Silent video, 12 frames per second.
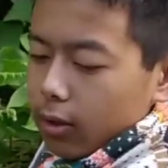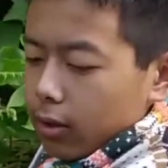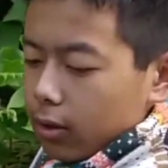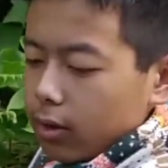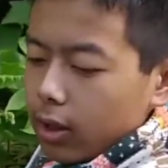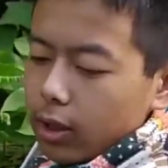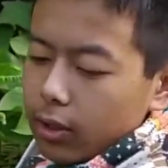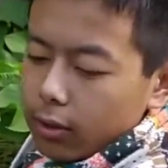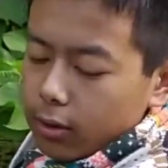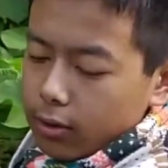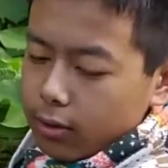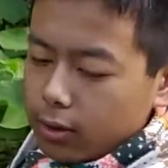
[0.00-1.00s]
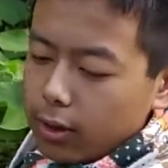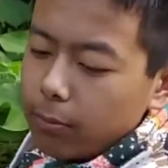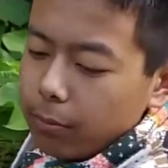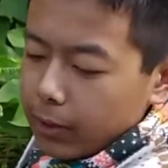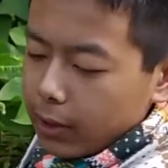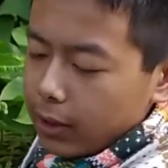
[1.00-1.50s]
they
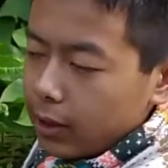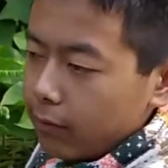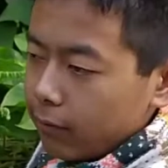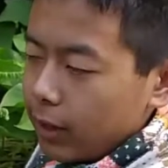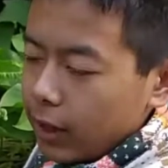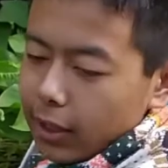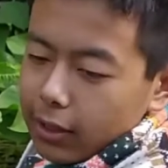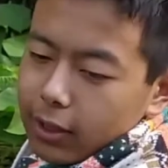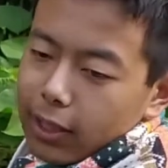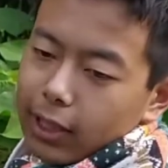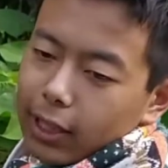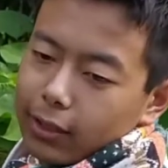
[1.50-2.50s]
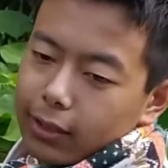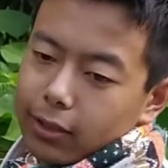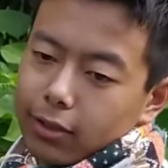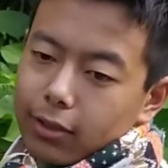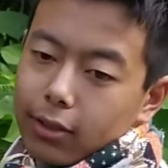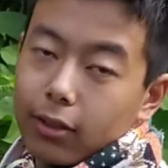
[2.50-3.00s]
simply leave the area like
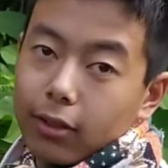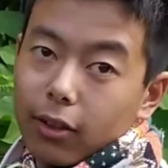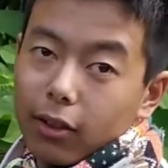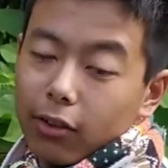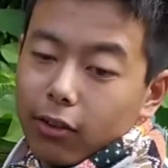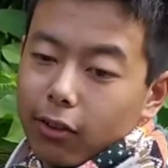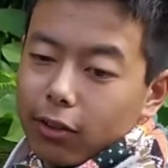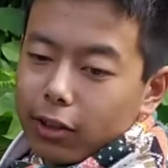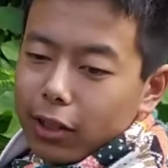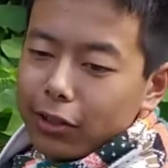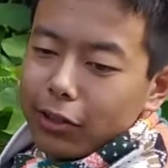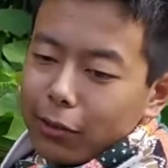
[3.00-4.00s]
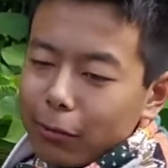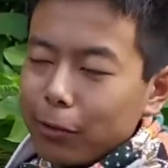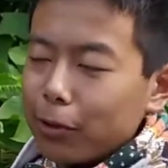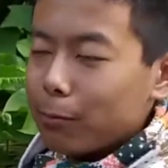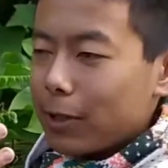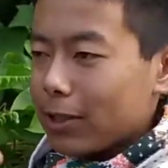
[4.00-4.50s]
this. Only the
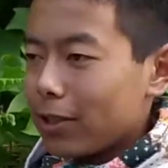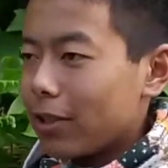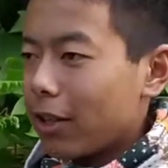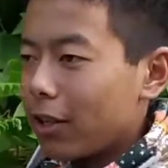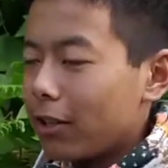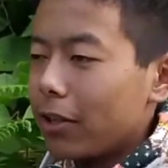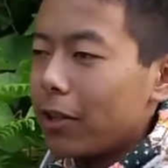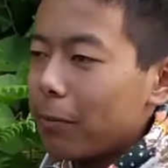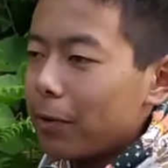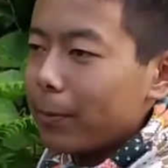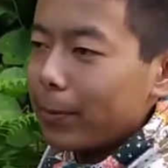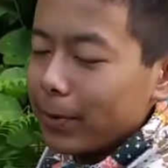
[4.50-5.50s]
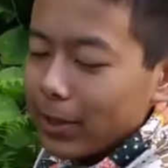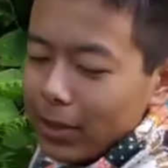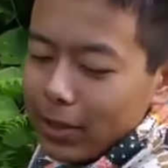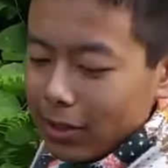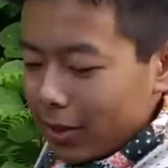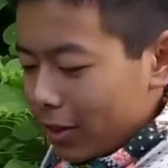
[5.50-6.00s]
lower portion or the upper
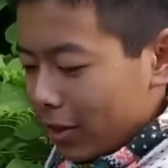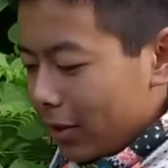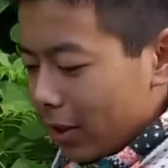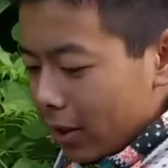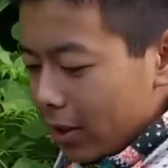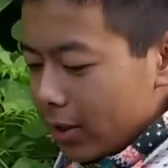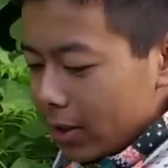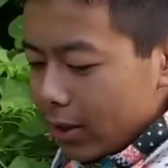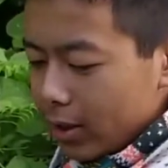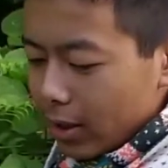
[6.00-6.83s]
portion, they eat it